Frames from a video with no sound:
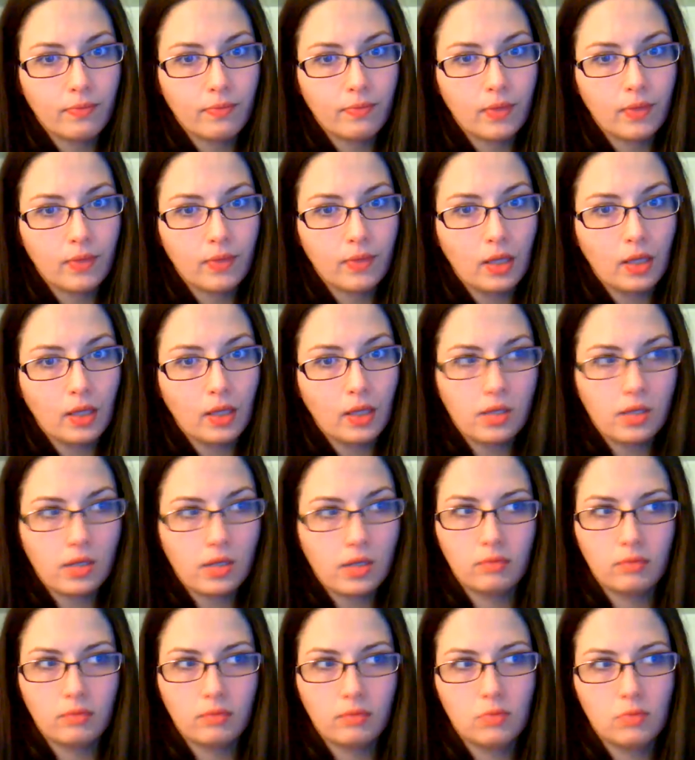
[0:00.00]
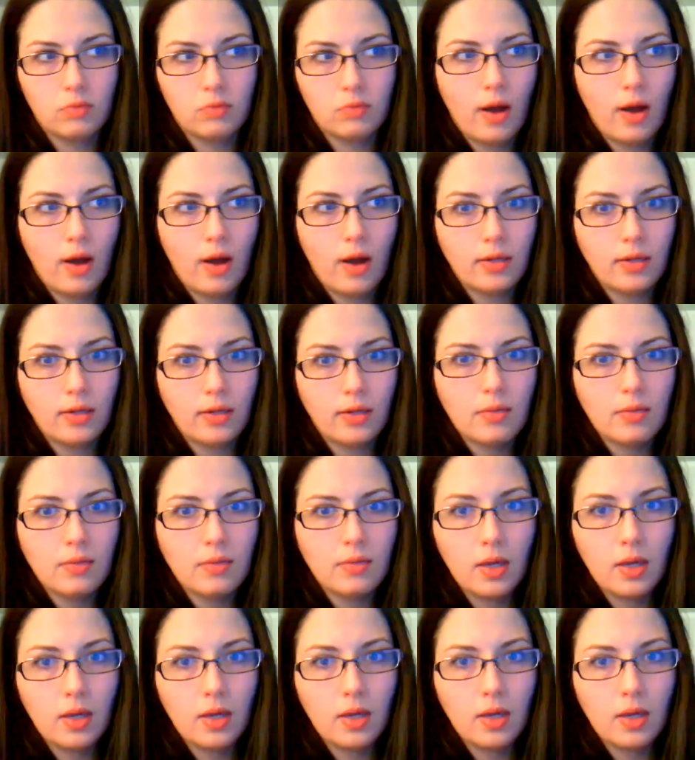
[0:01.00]
And he's like, why? And I said,
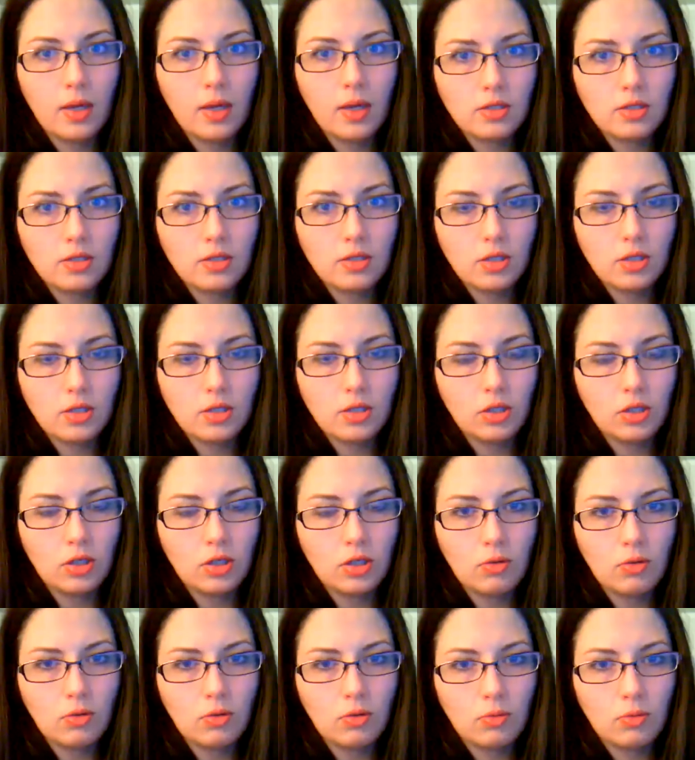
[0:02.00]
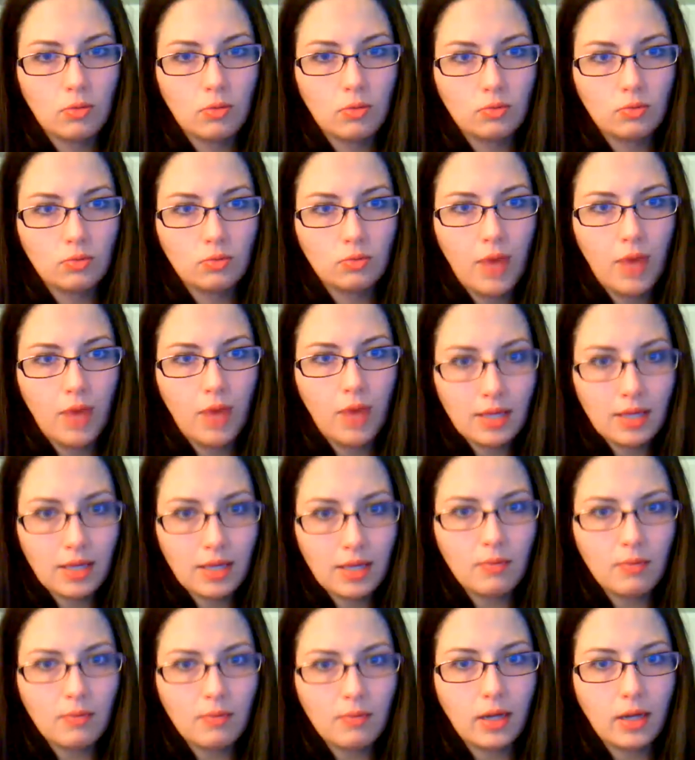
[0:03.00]
because you pay
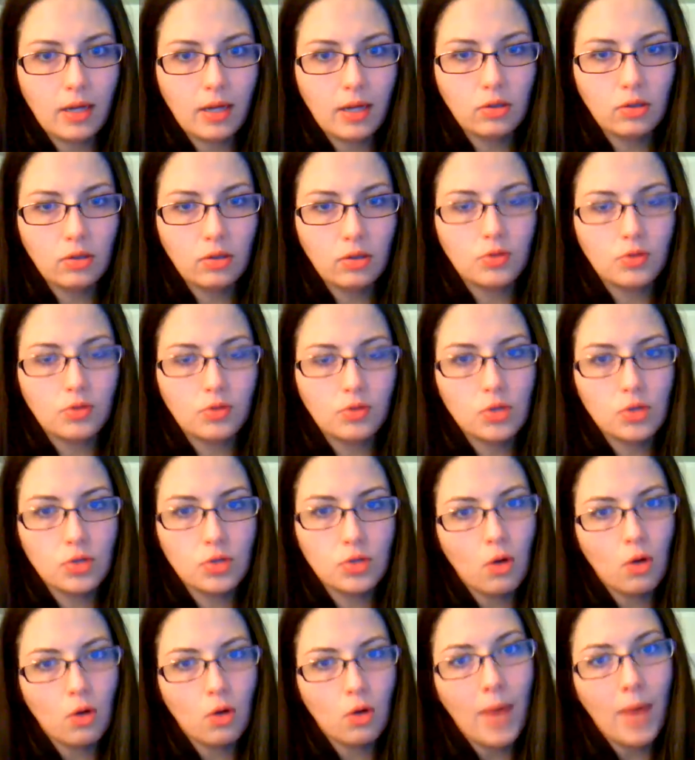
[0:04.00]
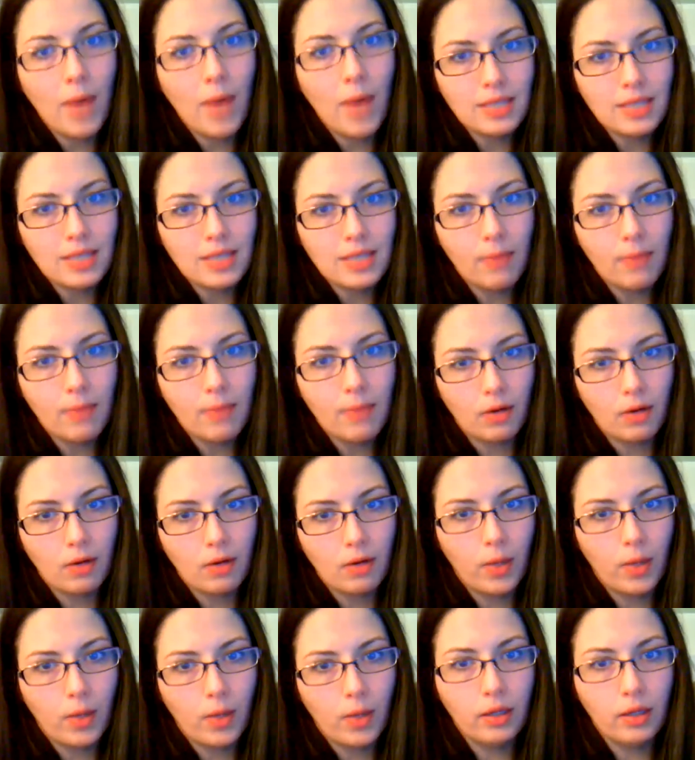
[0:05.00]
somebody to lose, you don't pay somebody to
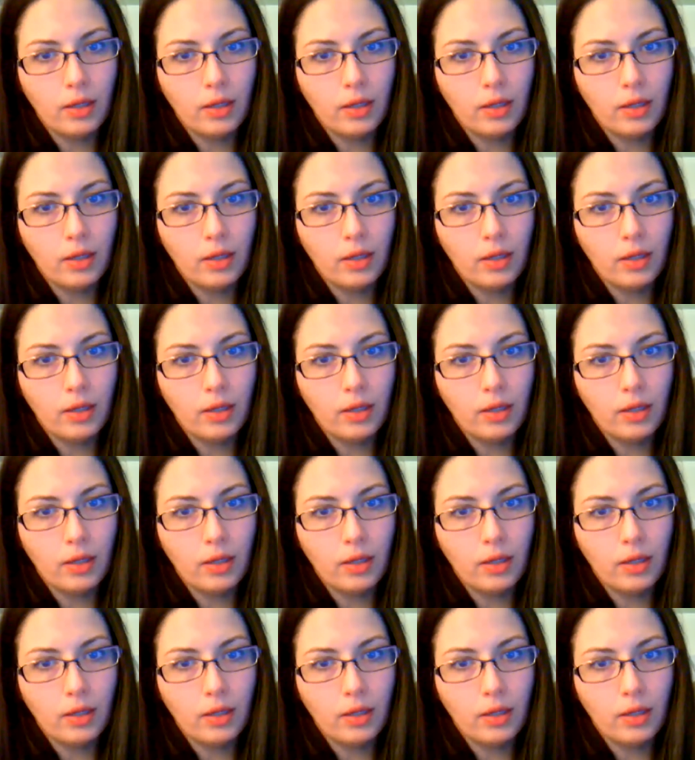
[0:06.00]
win.